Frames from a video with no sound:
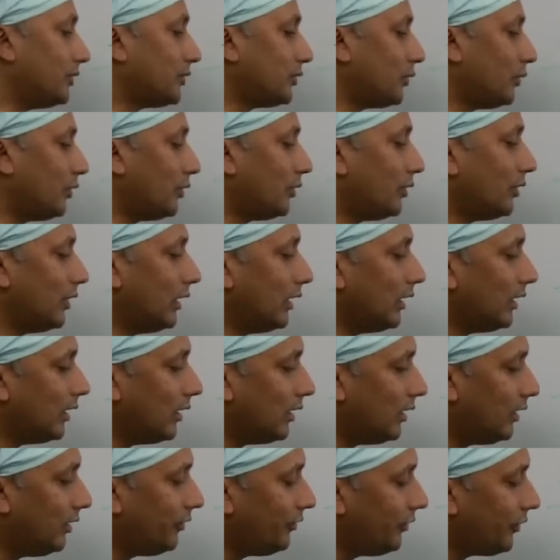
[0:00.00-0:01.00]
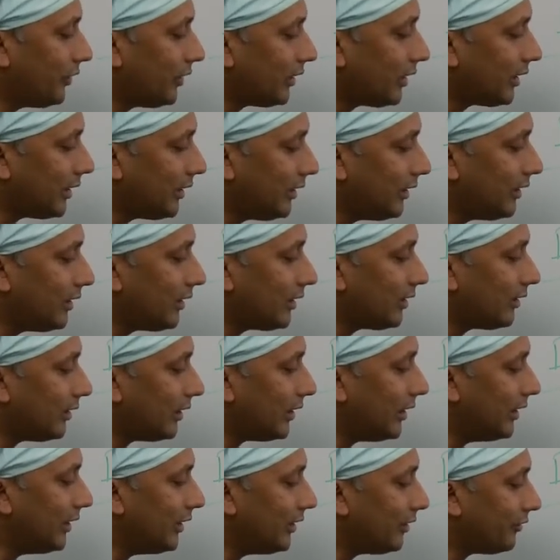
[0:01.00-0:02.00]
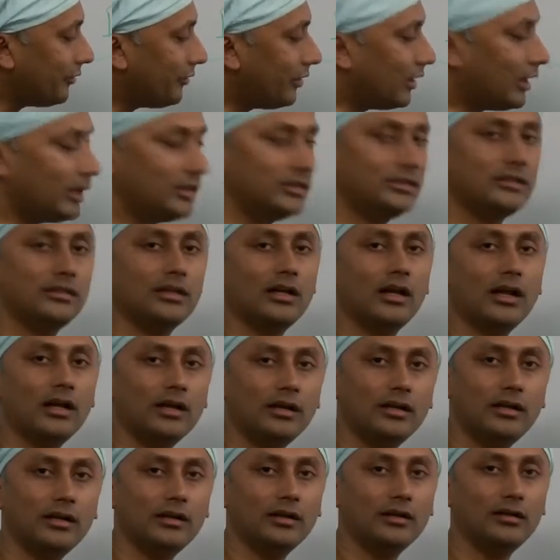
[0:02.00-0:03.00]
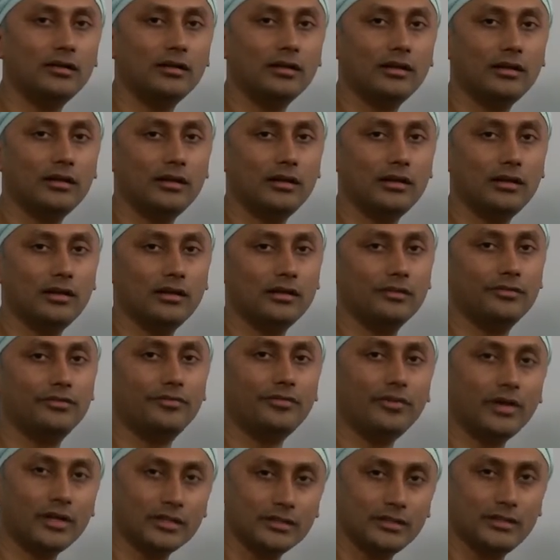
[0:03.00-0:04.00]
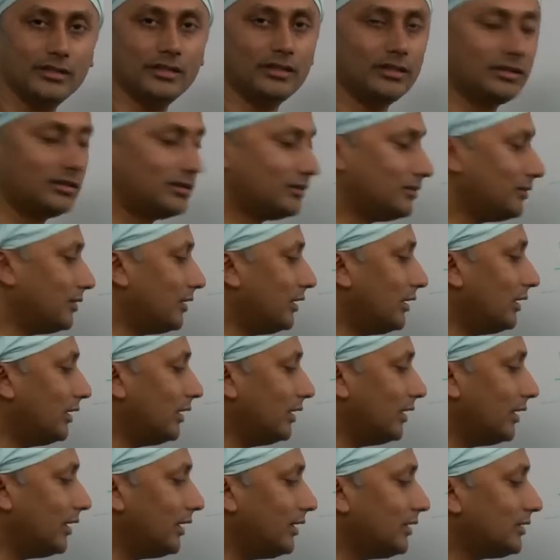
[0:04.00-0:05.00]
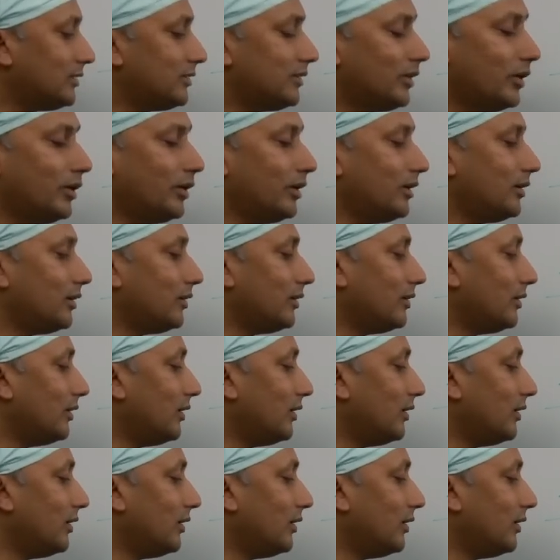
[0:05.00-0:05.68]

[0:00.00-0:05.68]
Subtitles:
So, if you are getting a reading of 100 fasting, it is not